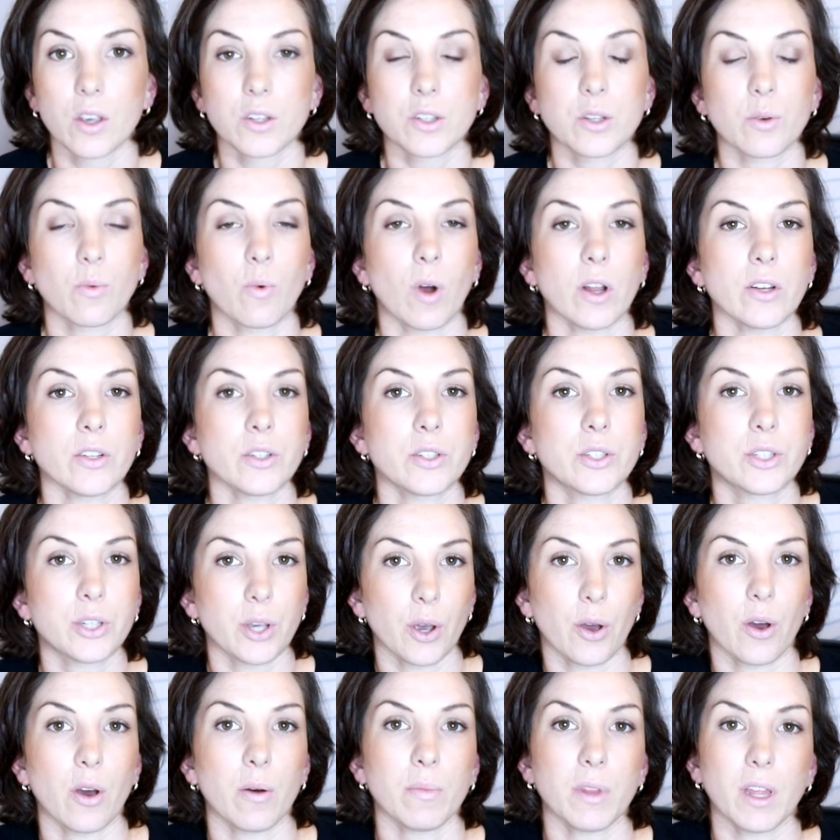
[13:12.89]
So one
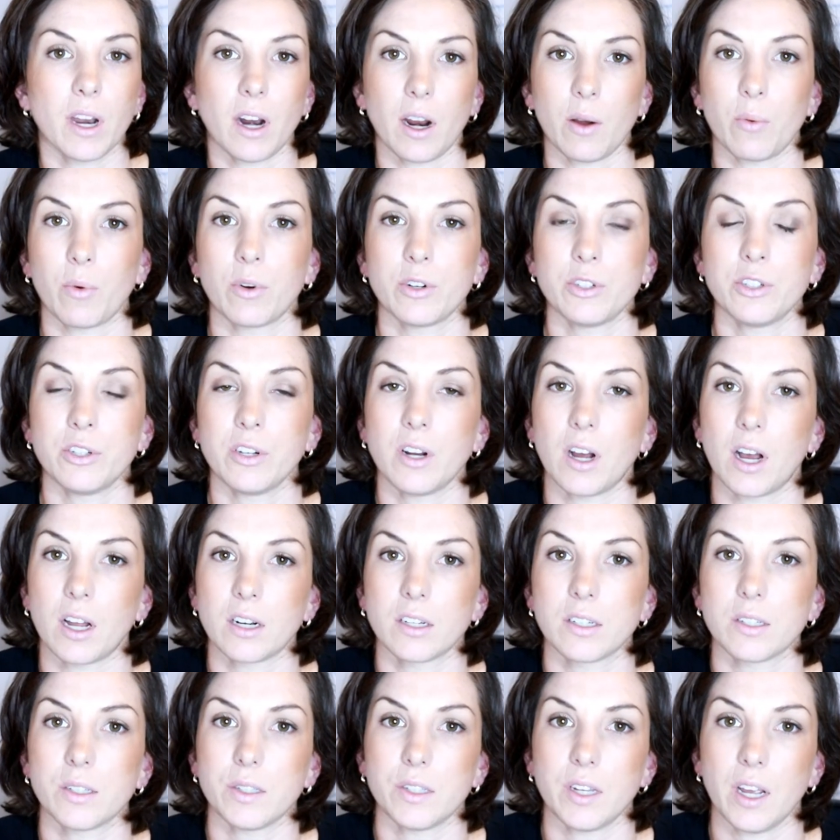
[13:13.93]
term that I want you to
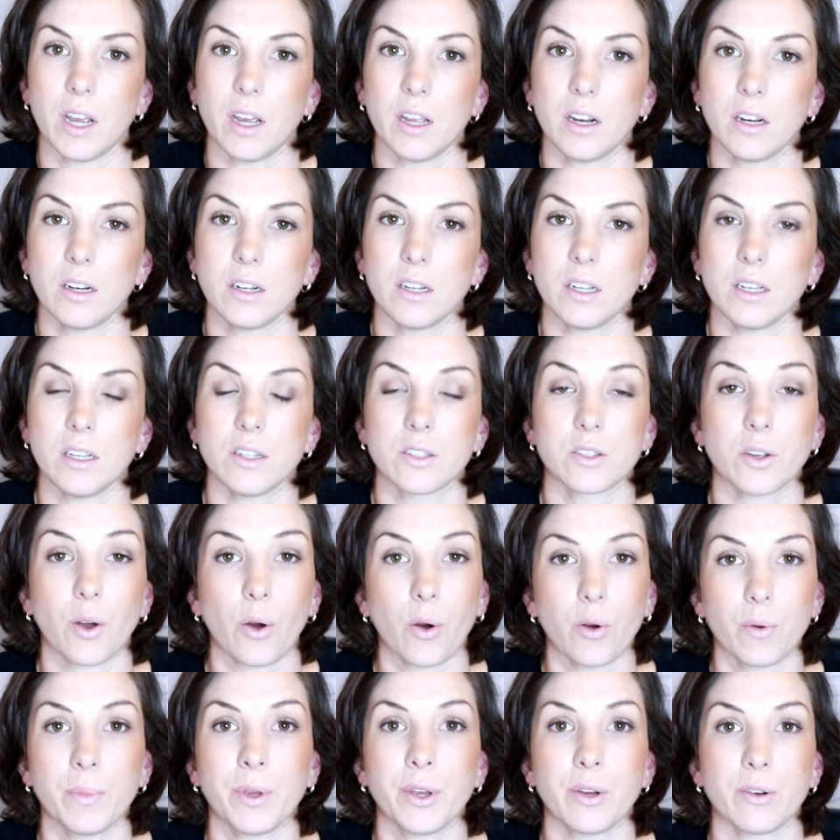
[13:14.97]
understand is
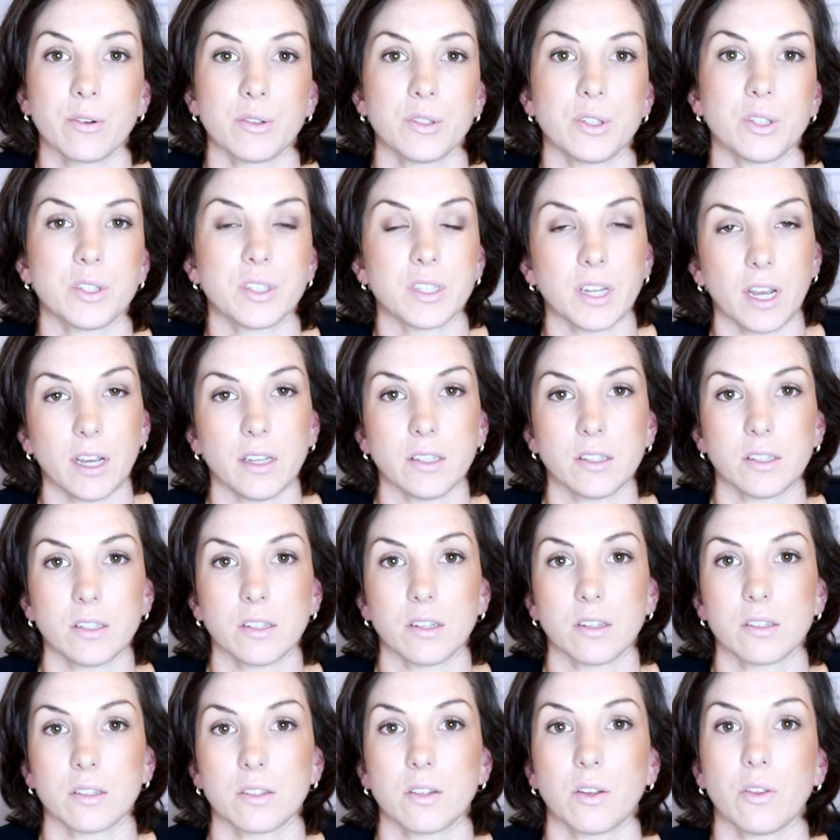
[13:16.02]

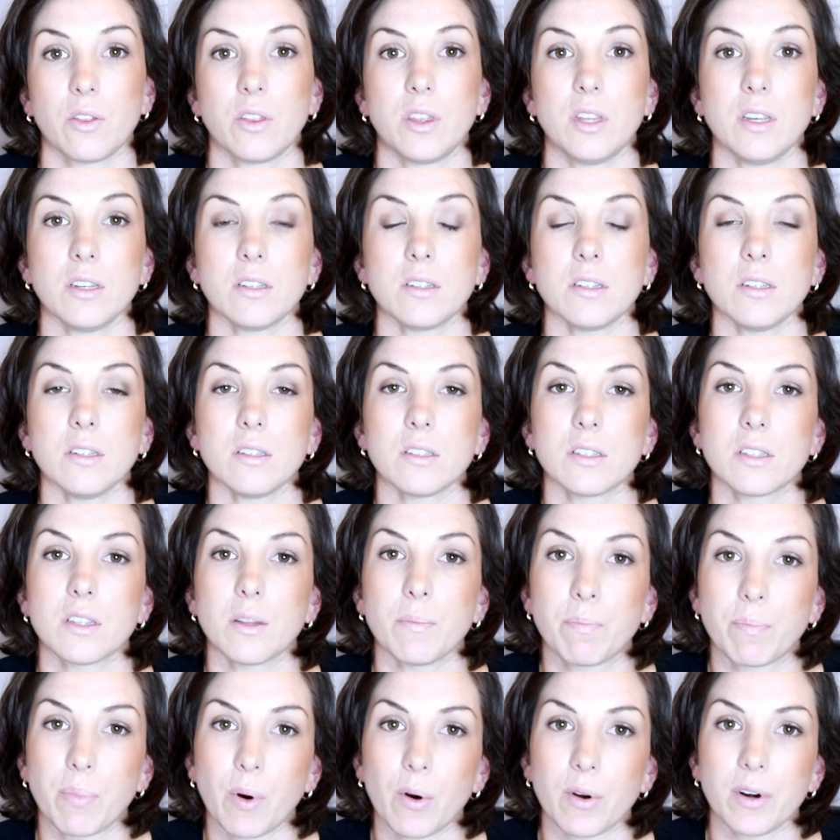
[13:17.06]
homeostasis. So this is the
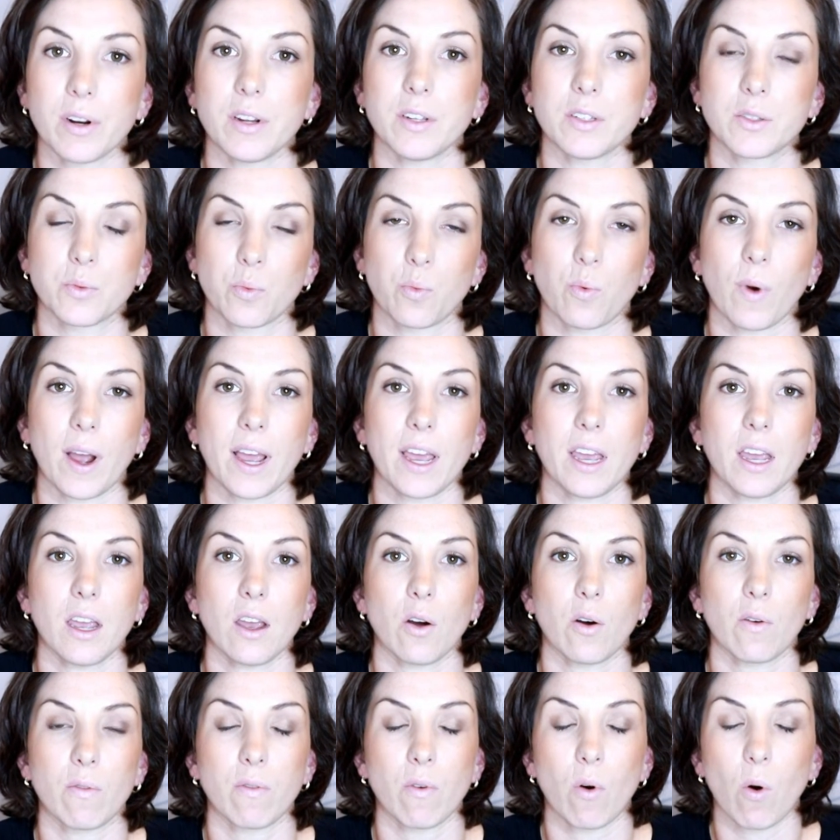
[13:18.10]
body's way
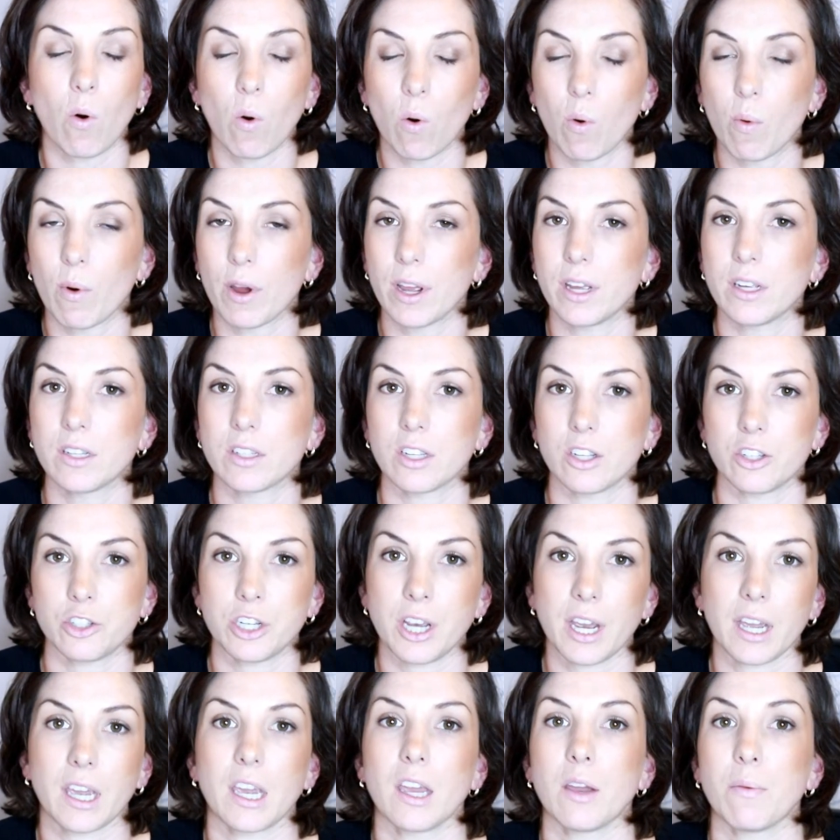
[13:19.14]
of always
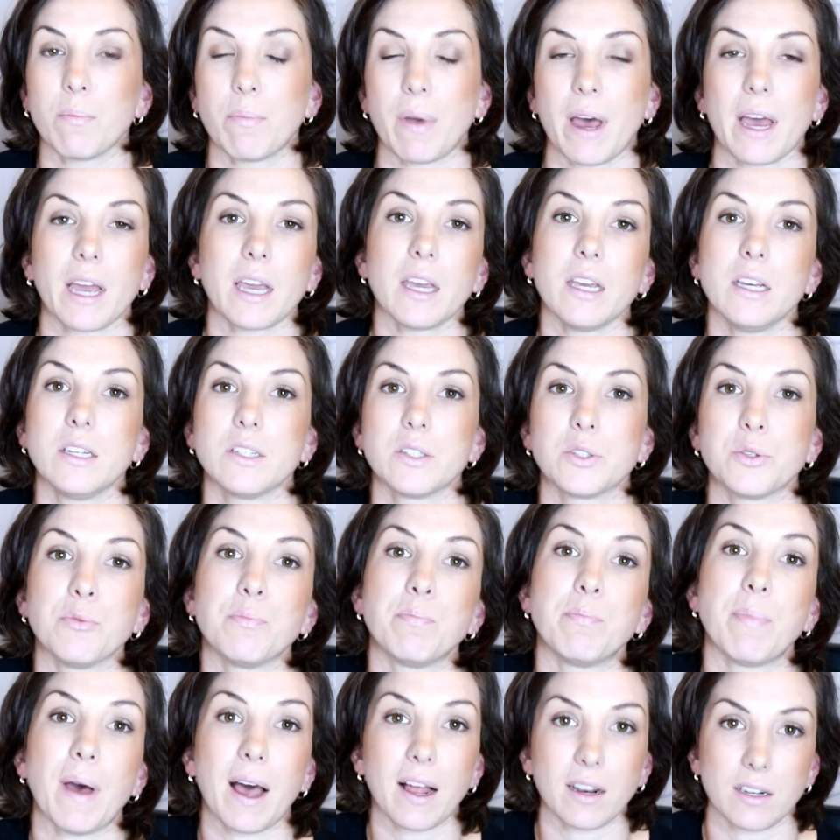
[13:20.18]
checking back into
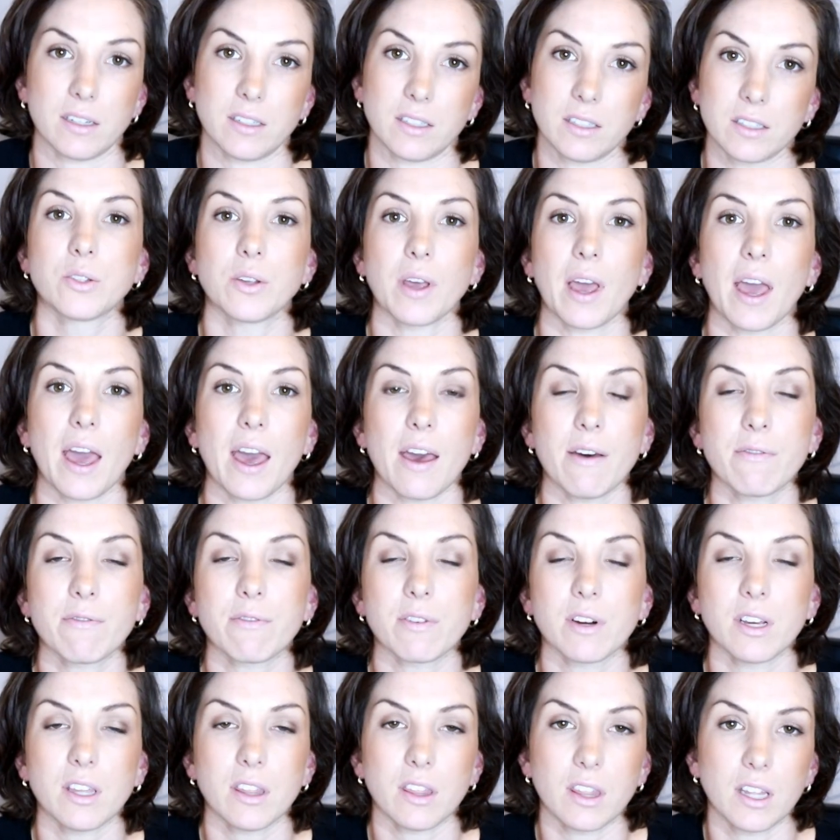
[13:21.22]
balance. So
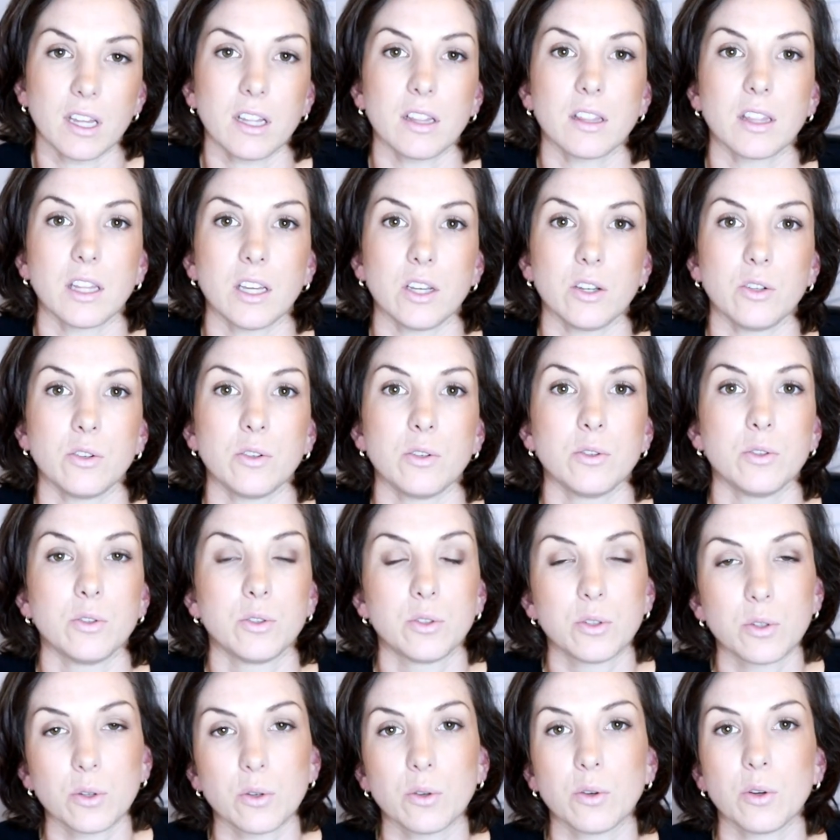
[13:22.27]
everything that you
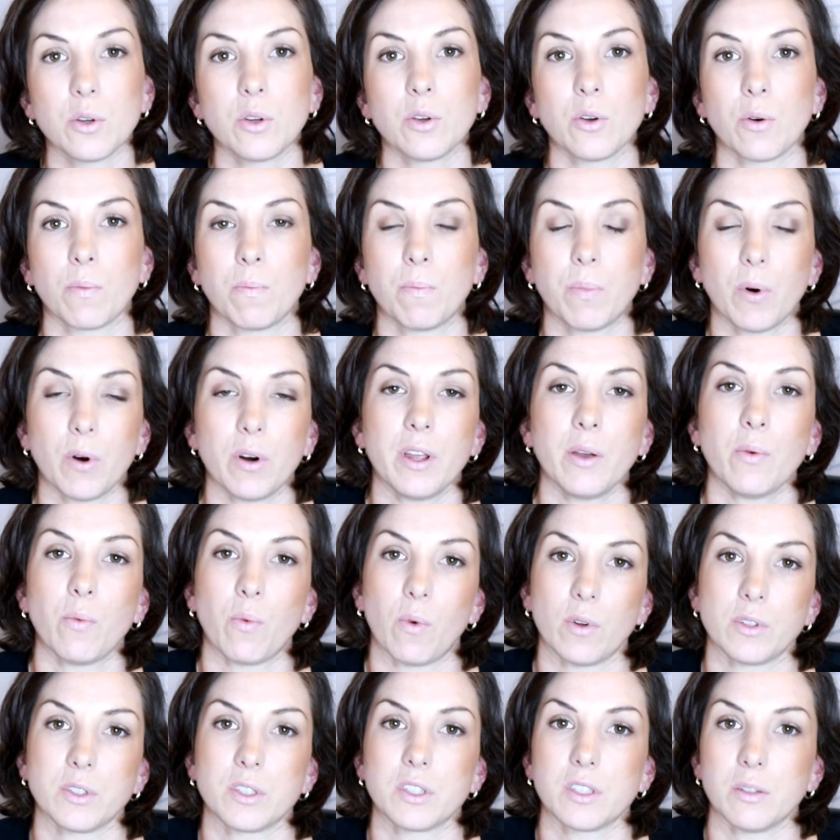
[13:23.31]
do, your body
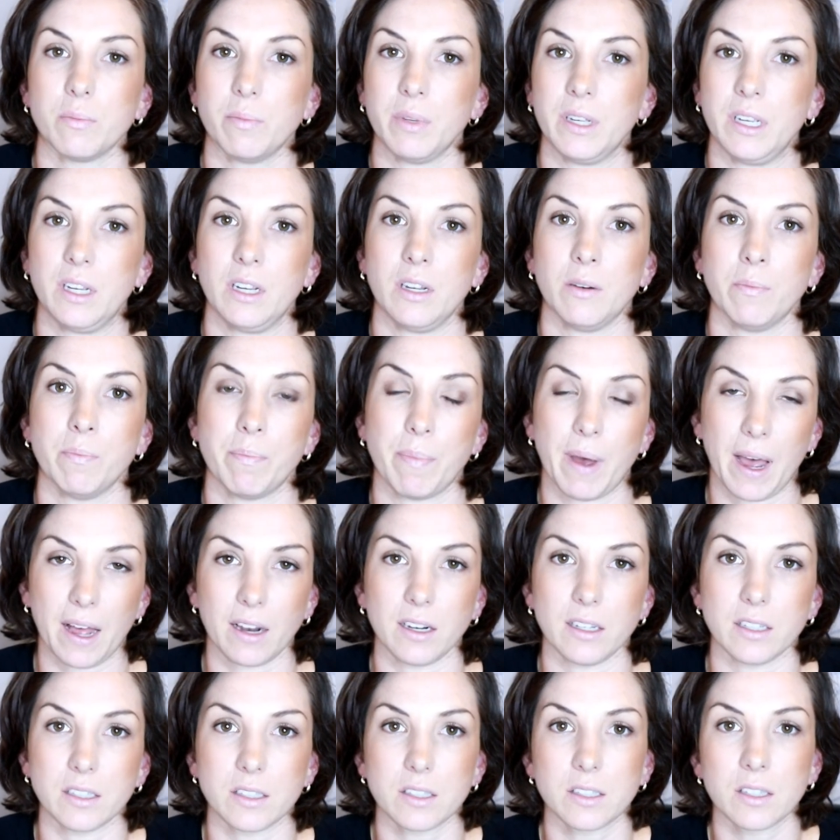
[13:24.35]
wants to be in
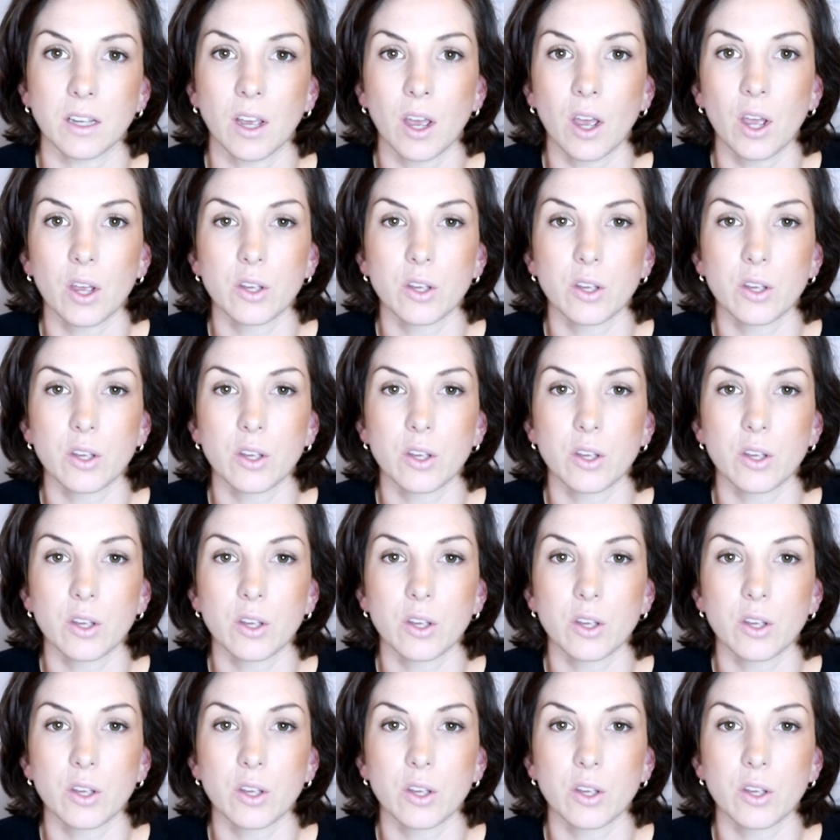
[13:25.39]
balance.